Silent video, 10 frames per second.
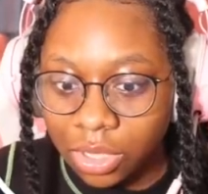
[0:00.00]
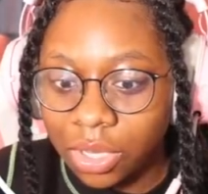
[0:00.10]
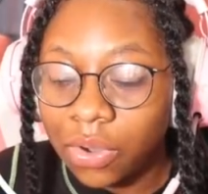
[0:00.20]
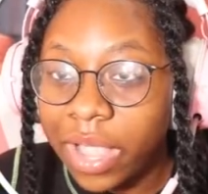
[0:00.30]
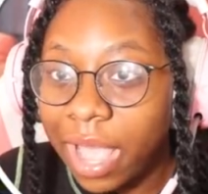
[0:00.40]

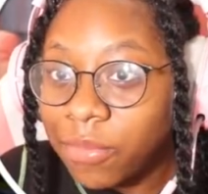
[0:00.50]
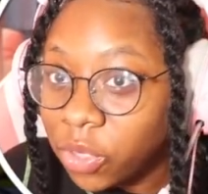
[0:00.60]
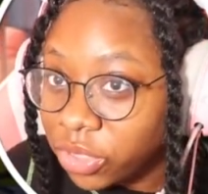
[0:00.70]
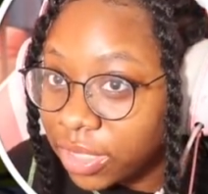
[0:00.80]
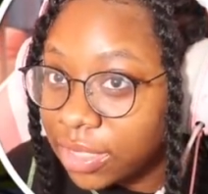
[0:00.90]
Okay, I'm
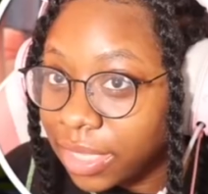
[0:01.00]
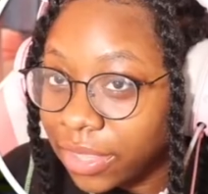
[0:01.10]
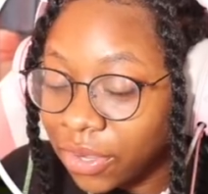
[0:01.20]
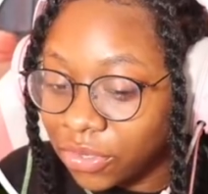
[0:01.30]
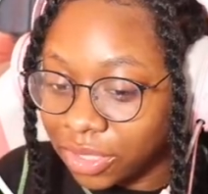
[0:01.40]
used to
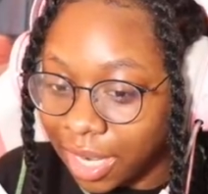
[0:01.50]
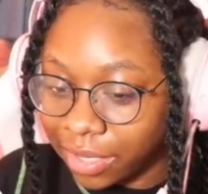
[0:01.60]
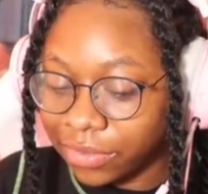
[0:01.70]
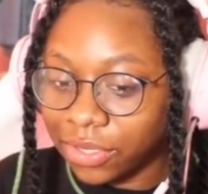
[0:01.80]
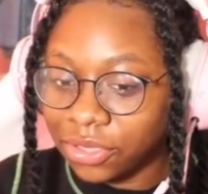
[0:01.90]
seeing those
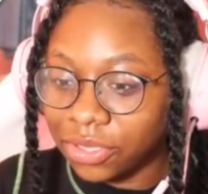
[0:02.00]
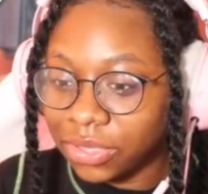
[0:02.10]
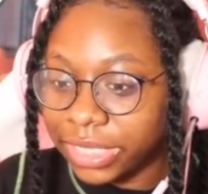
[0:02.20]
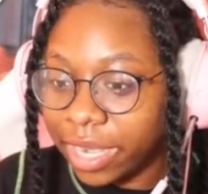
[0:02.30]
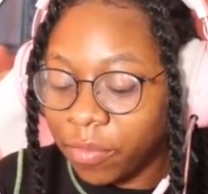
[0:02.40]
now. Those
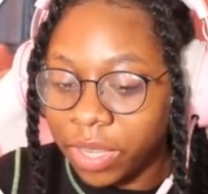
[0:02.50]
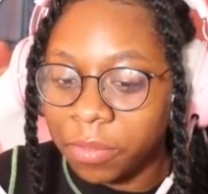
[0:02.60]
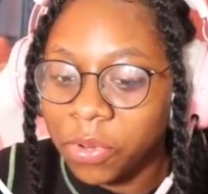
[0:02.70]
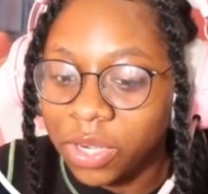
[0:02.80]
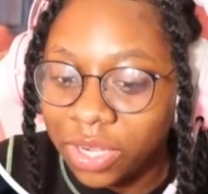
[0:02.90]
don't scare me
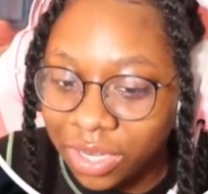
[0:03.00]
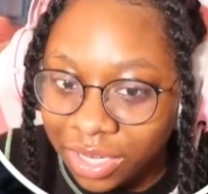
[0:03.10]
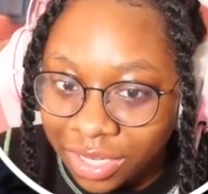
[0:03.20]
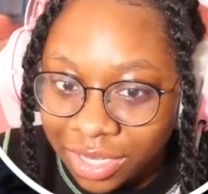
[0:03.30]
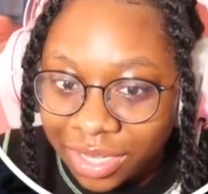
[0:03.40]
anymore.
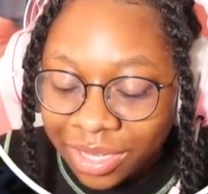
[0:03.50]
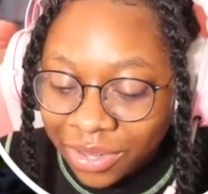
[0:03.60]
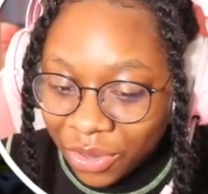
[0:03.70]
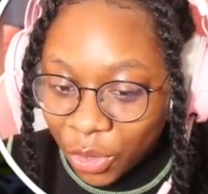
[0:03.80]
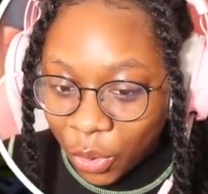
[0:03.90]

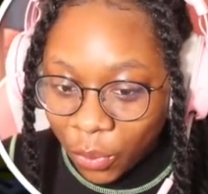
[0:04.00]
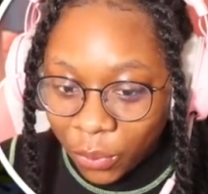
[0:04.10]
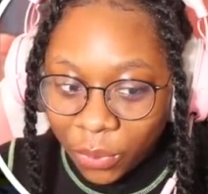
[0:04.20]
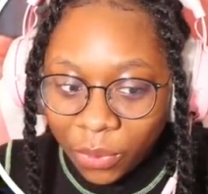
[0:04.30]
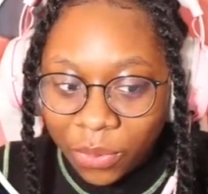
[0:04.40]

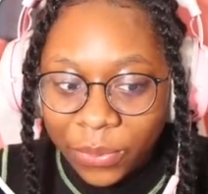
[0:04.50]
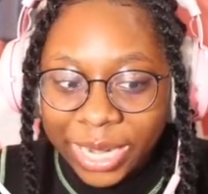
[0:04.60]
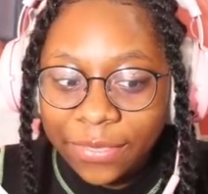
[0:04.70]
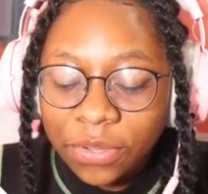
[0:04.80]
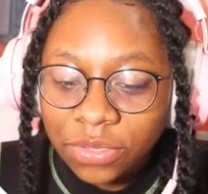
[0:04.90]
Whew, we
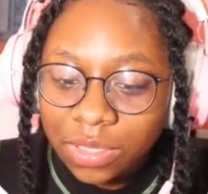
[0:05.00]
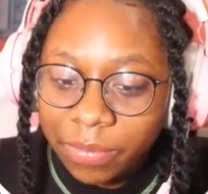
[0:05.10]
got those in the